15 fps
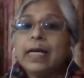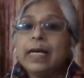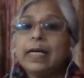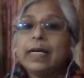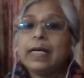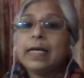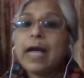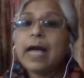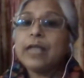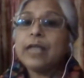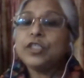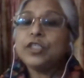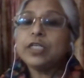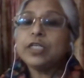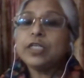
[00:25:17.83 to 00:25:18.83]

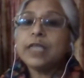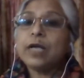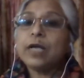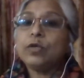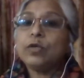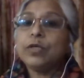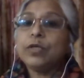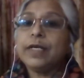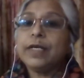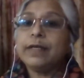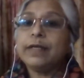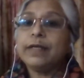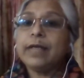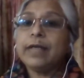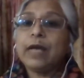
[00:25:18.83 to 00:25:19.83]
Achal Thakur
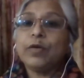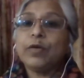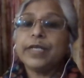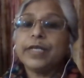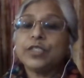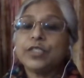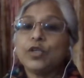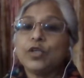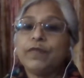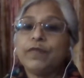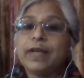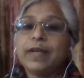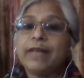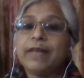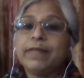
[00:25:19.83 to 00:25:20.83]
Kiran, allocation of
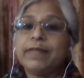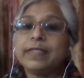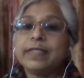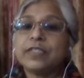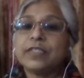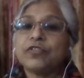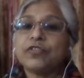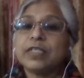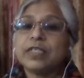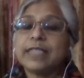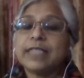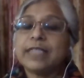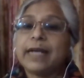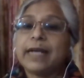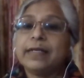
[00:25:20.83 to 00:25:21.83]
11th
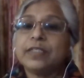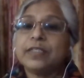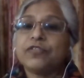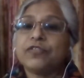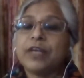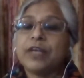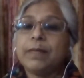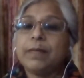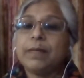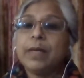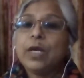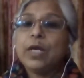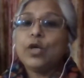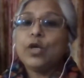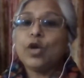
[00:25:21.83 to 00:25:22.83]
standard stream,
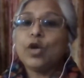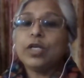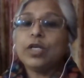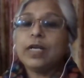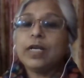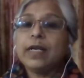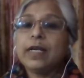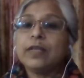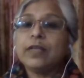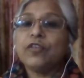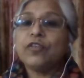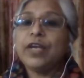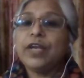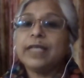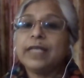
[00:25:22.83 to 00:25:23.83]
not clear,
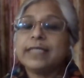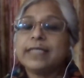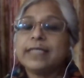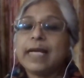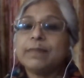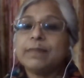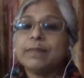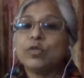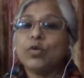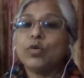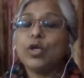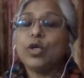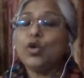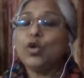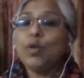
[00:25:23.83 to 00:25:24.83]
3 exams
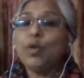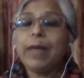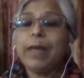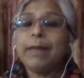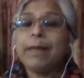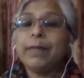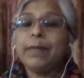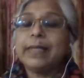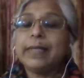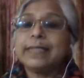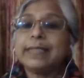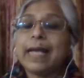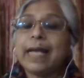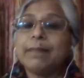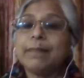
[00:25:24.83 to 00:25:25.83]
only. No, ma'am,
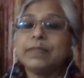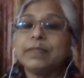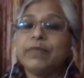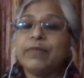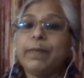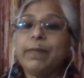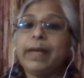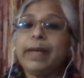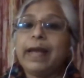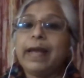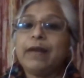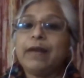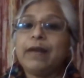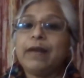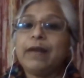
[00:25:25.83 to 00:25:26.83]
exams will be
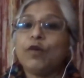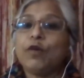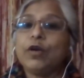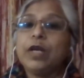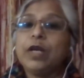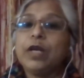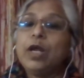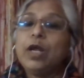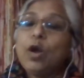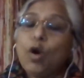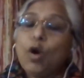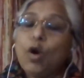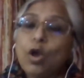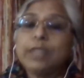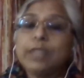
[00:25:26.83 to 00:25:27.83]
held for
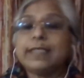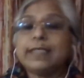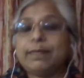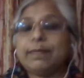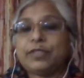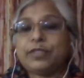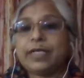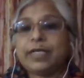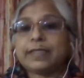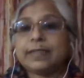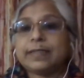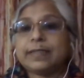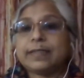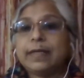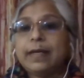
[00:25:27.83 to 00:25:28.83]
all
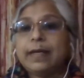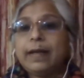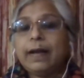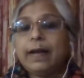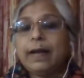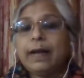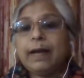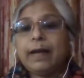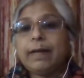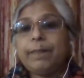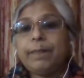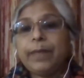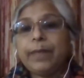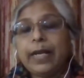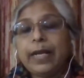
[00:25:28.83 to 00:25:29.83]
subjects.
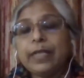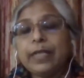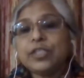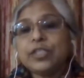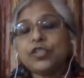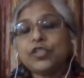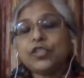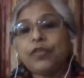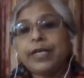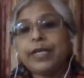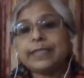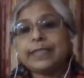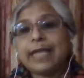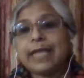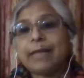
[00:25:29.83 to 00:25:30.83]
English 3
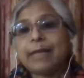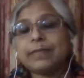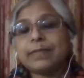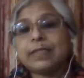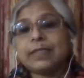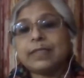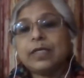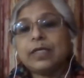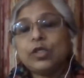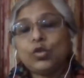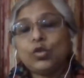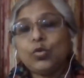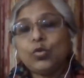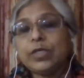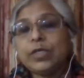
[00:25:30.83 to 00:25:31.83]
exams,
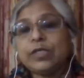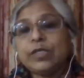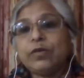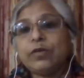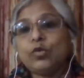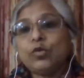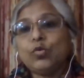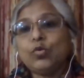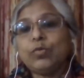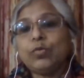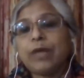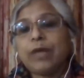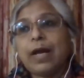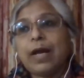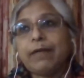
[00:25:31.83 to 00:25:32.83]

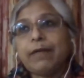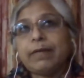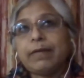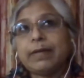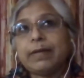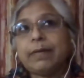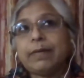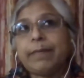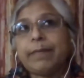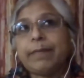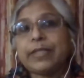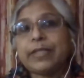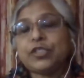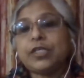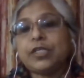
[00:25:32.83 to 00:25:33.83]
two are
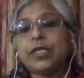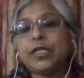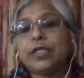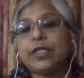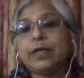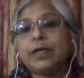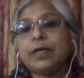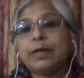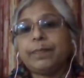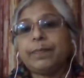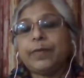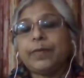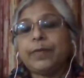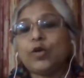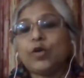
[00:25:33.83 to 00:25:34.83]
mentioned in
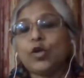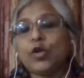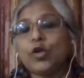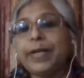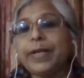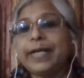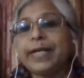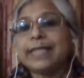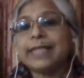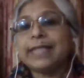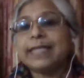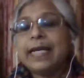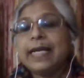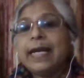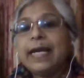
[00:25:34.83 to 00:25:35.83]
the document
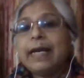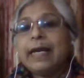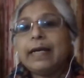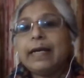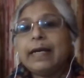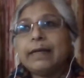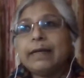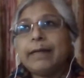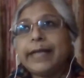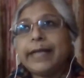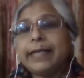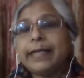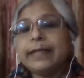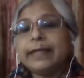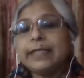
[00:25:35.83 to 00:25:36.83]
as I
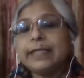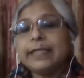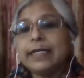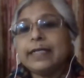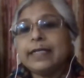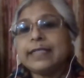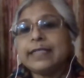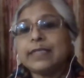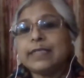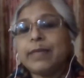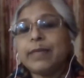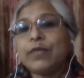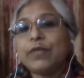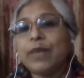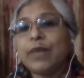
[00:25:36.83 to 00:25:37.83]
think internal
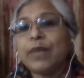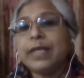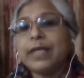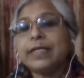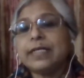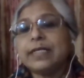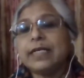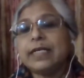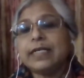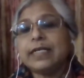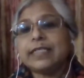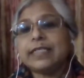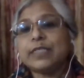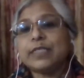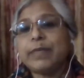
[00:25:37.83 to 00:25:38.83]
assessment 1, internal
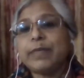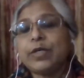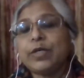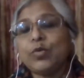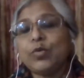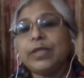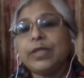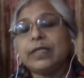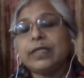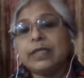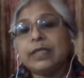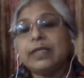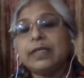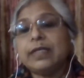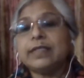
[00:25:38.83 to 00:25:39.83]
assessment 2, and the
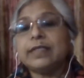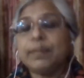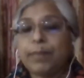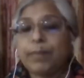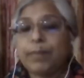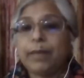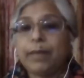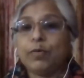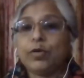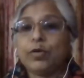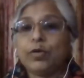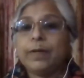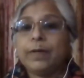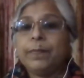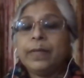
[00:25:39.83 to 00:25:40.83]
third is a pre-board.